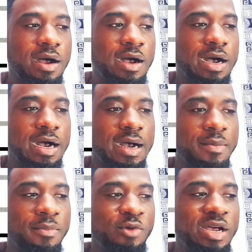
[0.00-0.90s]
We
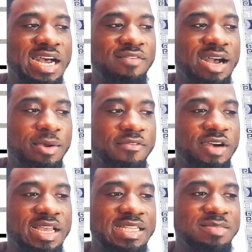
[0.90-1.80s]
now have,
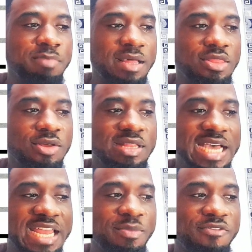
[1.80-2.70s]
however, his mentor
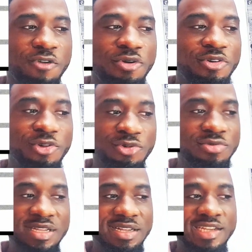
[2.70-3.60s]
died before.
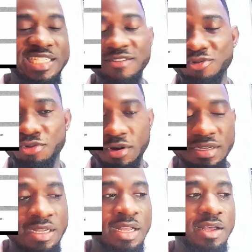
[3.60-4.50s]
No, this is even
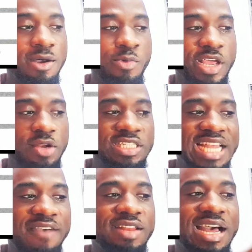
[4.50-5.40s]
wrong. We cannot
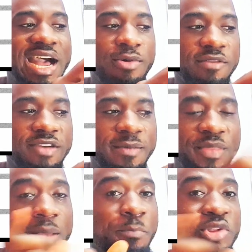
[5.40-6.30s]
have the however
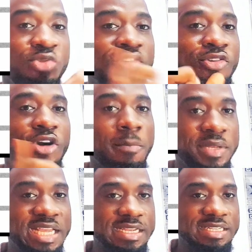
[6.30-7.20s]
between two
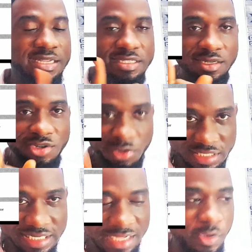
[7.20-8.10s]
complete ideas.
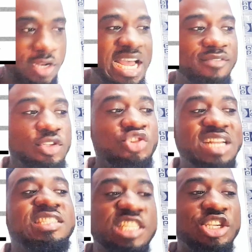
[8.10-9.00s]
Note that we cannot have a
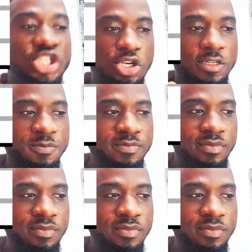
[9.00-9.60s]
transition